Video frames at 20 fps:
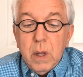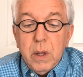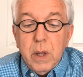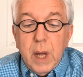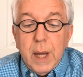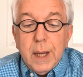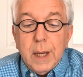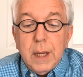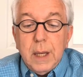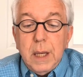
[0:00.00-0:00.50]

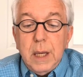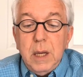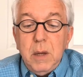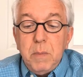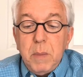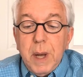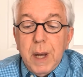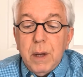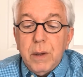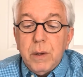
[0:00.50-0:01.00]
they can
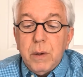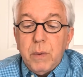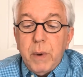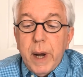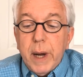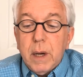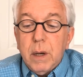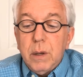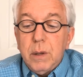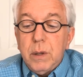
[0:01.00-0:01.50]
email the
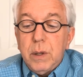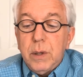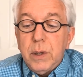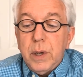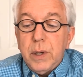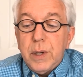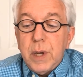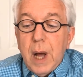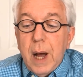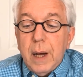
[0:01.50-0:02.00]
record to
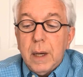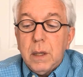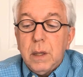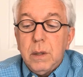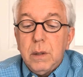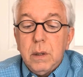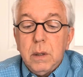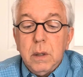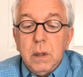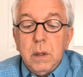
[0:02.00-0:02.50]
their
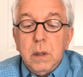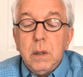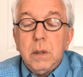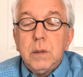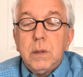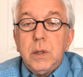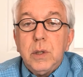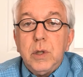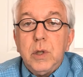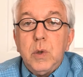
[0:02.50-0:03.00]
doctor
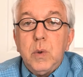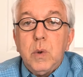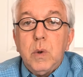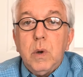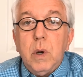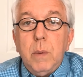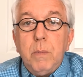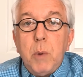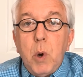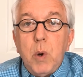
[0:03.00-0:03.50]
to do a
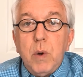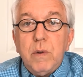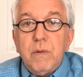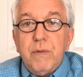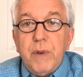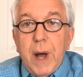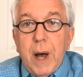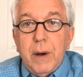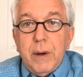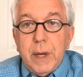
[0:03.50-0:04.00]

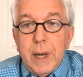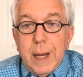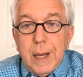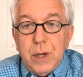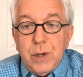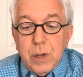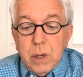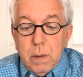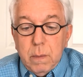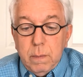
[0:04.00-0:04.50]
remote
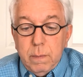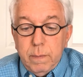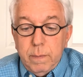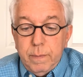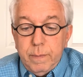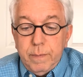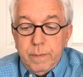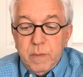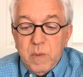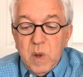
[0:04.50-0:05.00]
validation.
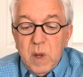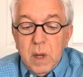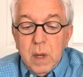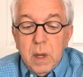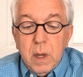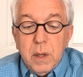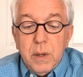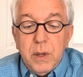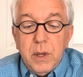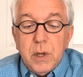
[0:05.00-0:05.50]

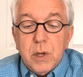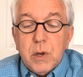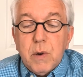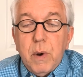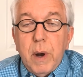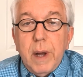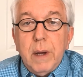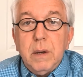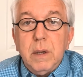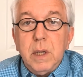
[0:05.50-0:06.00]
This
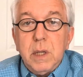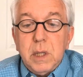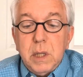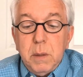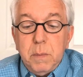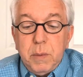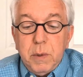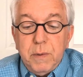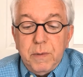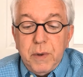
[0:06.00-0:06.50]
greatly
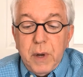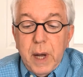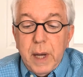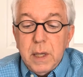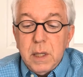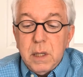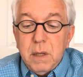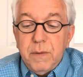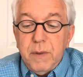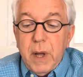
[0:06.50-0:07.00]

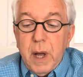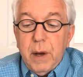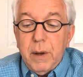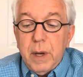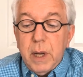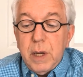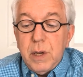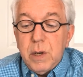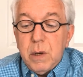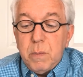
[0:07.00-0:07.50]
simplifies the
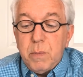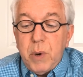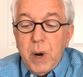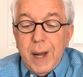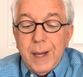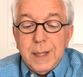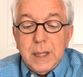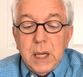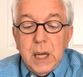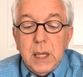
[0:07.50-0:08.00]
validation
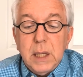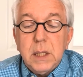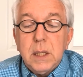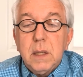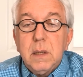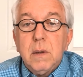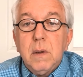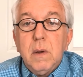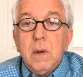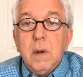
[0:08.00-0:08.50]
process
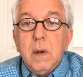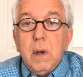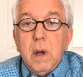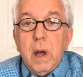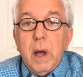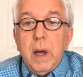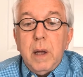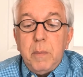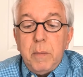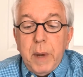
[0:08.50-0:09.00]

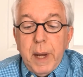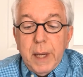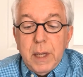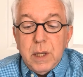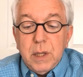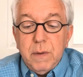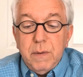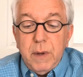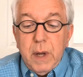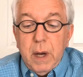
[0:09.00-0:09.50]
and
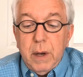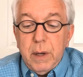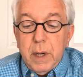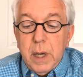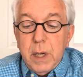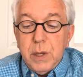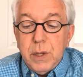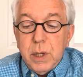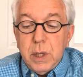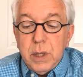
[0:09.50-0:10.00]
makes
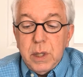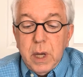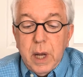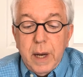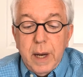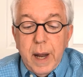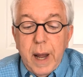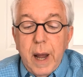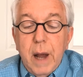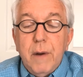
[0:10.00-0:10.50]
validations
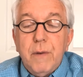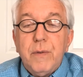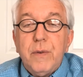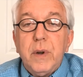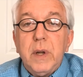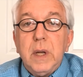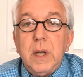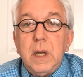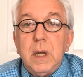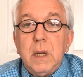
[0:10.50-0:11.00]
on
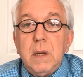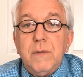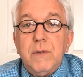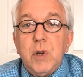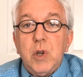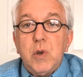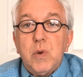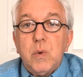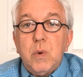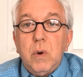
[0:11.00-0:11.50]
every
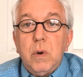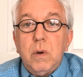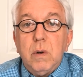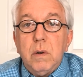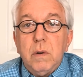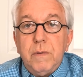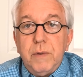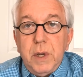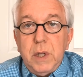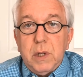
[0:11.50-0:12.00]

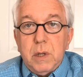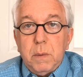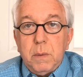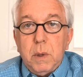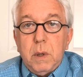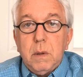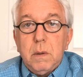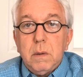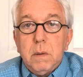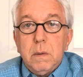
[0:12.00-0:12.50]
individual
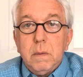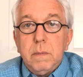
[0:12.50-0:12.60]
feasible.